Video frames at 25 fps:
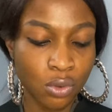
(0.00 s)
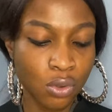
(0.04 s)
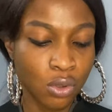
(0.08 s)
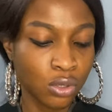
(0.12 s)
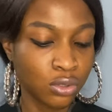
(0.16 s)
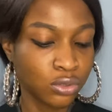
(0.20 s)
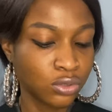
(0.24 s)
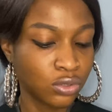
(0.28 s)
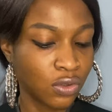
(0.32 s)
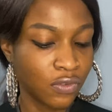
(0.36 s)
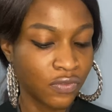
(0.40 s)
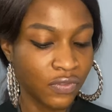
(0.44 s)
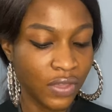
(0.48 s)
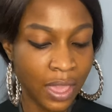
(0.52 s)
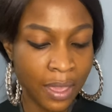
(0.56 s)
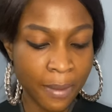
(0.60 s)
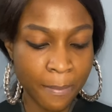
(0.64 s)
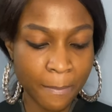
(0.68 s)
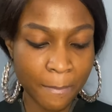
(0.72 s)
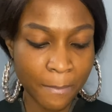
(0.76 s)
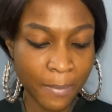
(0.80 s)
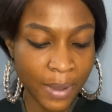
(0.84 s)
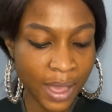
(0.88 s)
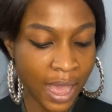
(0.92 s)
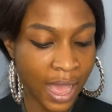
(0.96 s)
cut off
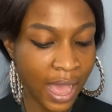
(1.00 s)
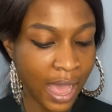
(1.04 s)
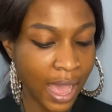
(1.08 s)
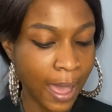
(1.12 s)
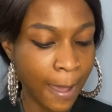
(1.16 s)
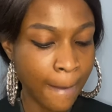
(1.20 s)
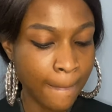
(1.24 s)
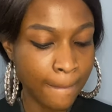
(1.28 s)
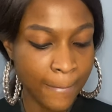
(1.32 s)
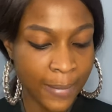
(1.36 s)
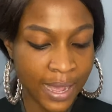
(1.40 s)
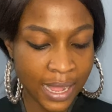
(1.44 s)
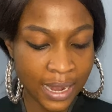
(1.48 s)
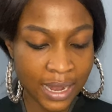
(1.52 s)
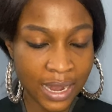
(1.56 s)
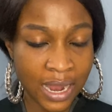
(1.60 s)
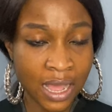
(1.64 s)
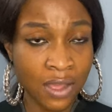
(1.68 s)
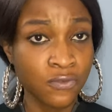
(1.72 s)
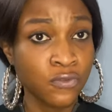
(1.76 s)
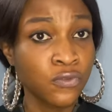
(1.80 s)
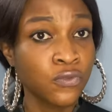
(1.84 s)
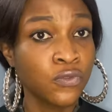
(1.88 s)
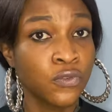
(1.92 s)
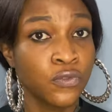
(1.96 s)
eba,
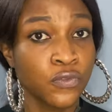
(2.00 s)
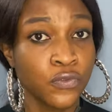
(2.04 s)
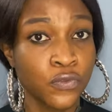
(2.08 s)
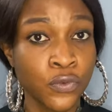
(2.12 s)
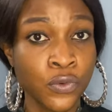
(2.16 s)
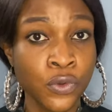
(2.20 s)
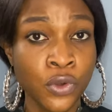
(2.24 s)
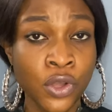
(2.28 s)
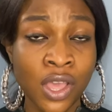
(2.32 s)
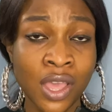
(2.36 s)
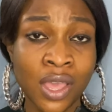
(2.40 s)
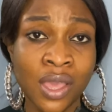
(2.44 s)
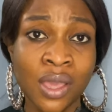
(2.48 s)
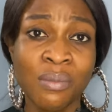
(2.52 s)
amala, fufu,